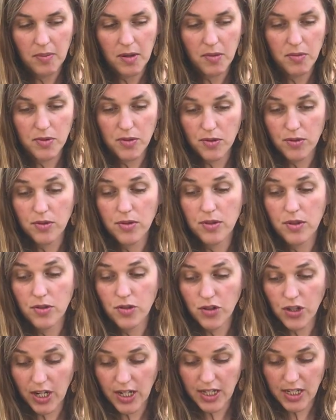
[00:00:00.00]
It was used in
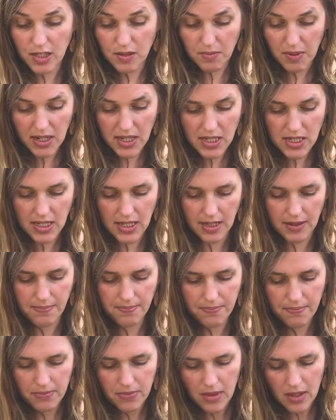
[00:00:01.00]
Chinese medicine.